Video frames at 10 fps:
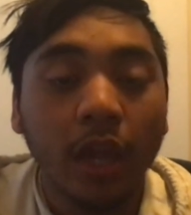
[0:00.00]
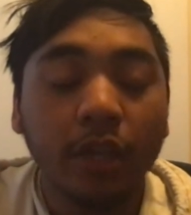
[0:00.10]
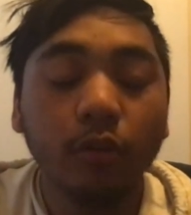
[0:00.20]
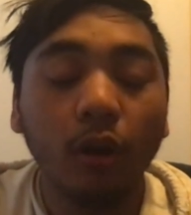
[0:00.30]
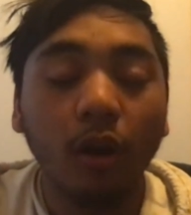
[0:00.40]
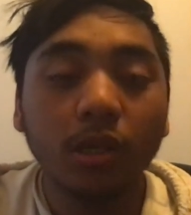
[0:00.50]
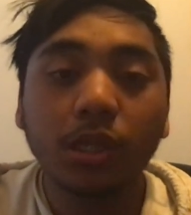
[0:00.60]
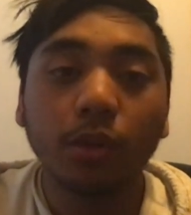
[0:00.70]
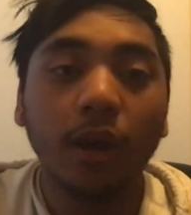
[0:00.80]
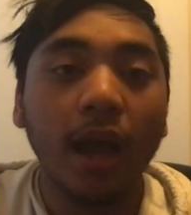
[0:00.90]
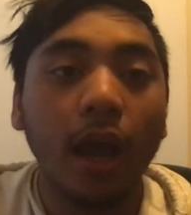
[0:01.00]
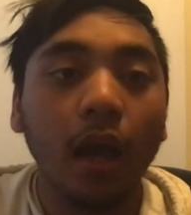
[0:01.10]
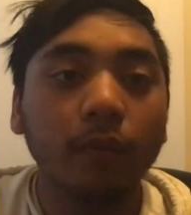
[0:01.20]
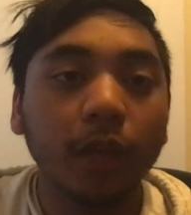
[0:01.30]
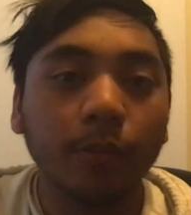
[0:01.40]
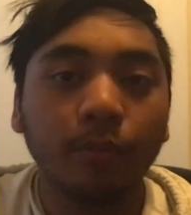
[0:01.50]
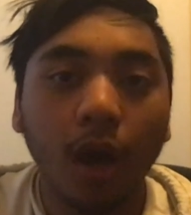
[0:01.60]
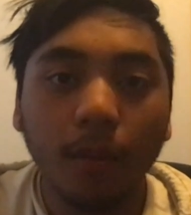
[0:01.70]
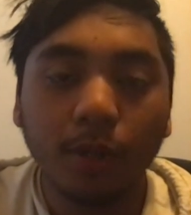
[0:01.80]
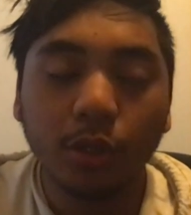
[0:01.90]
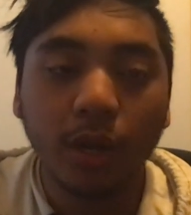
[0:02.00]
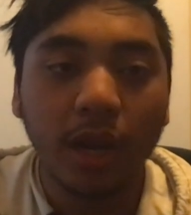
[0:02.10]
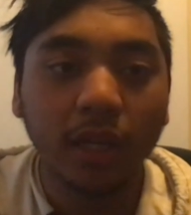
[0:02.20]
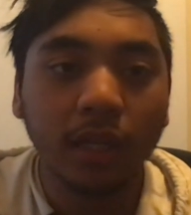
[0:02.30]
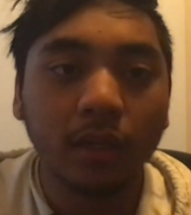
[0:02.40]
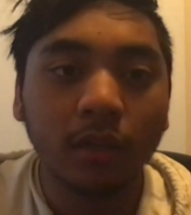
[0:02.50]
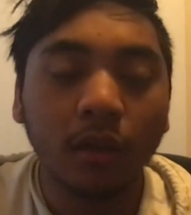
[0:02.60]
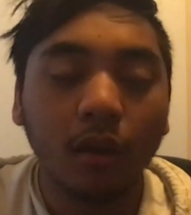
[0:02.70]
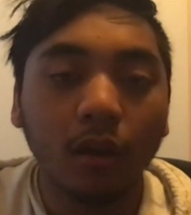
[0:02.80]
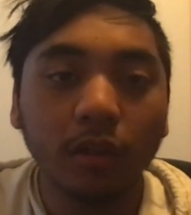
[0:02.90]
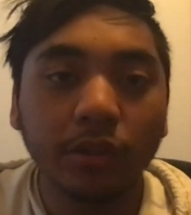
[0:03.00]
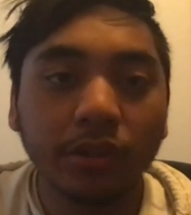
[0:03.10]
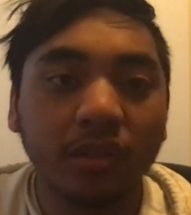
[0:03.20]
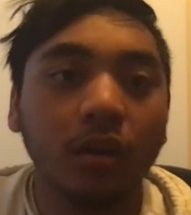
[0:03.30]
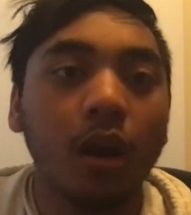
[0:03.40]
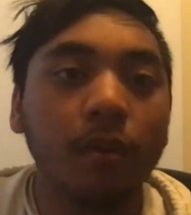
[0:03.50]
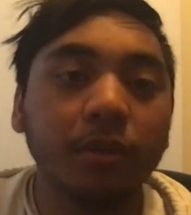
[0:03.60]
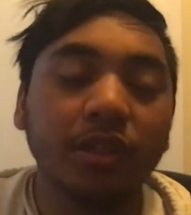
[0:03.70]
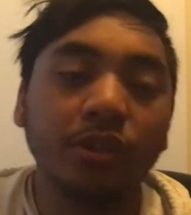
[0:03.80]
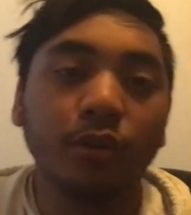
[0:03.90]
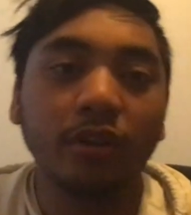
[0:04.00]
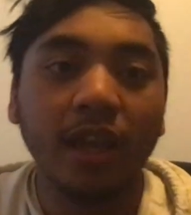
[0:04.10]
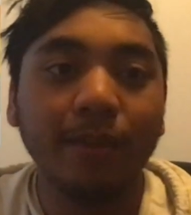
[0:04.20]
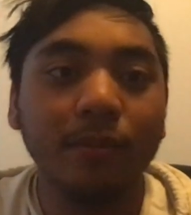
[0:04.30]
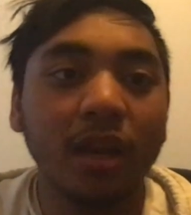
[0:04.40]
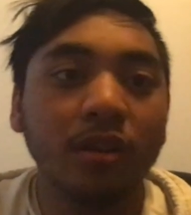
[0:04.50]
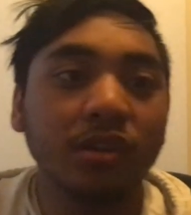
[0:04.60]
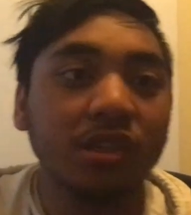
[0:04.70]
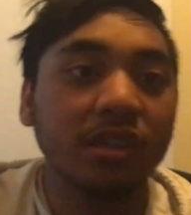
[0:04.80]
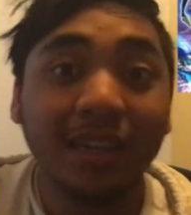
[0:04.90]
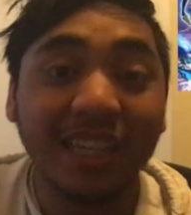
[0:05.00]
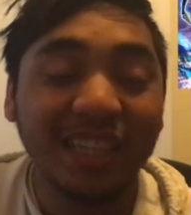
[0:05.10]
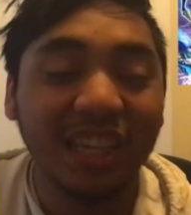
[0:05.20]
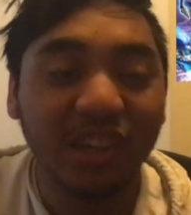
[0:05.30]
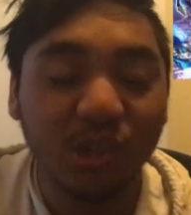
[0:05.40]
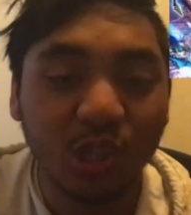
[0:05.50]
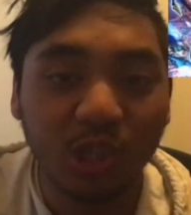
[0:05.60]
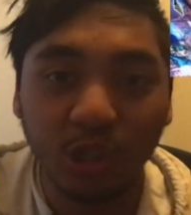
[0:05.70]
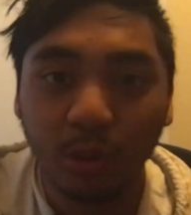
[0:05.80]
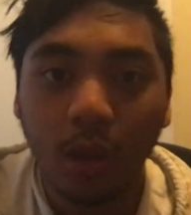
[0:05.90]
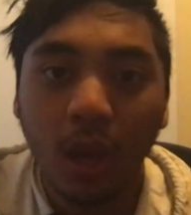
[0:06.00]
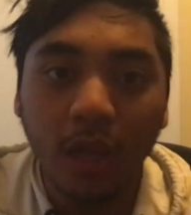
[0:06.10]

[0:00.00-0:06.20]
You also have like Bomber Dragon and all those other options, your Nightmares, Ningirsu.